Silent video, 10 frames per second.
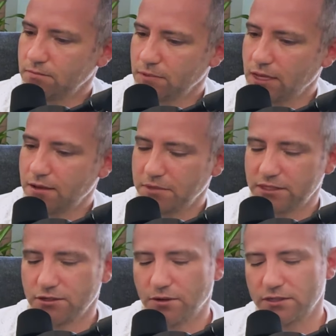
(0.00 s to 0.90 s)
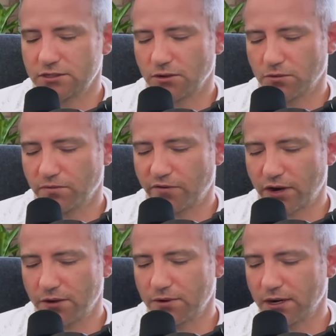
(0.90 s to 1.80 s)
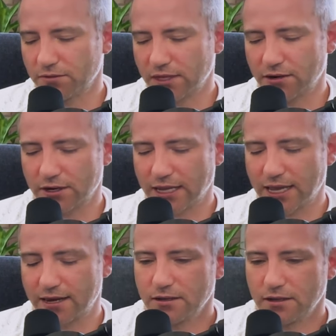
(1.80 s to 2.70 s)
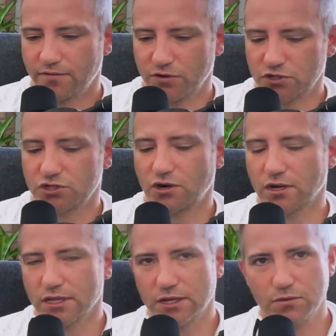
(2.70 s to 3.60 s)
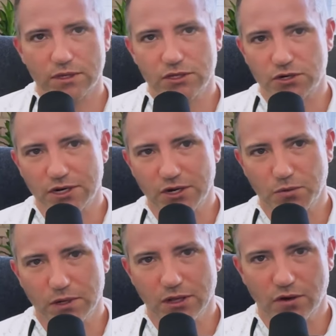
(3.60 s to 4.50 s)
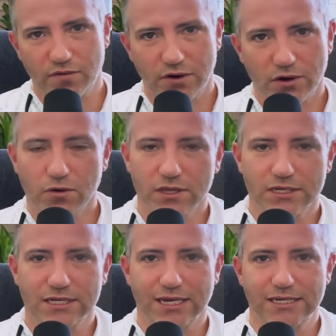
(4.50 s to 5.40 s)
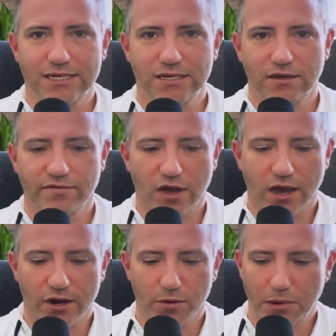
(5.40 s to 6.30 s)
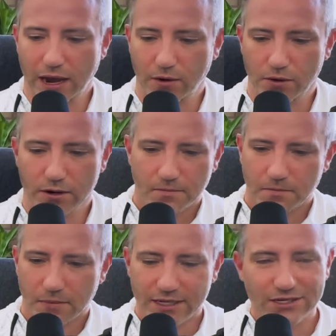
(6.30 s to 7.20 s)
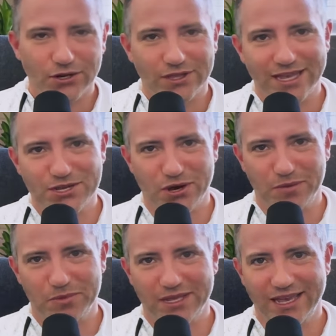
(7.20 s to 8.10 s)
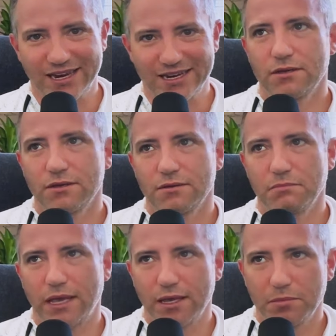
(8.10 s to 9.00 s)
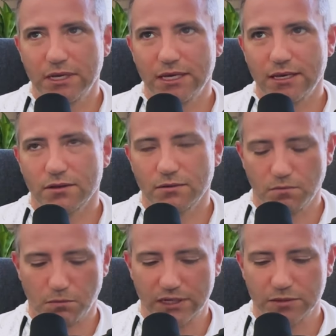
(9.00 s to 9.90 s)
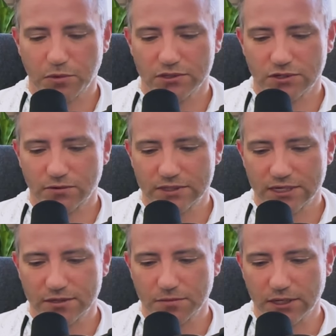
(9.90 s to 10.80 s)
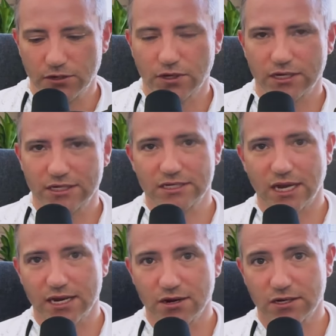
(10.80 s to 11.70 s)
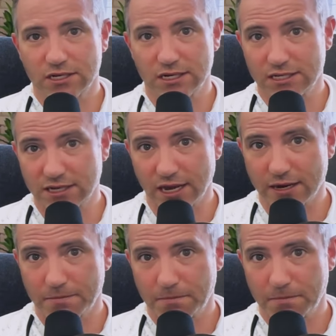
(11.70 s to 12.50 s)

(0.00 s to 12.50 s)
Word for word: Yeah, me too. And so for anyone out there, again, if you're struggling with turning your will over or this idea of a higher power, it's not that complicated. Maybe... my sponsor always said to me, you can decide not to decide.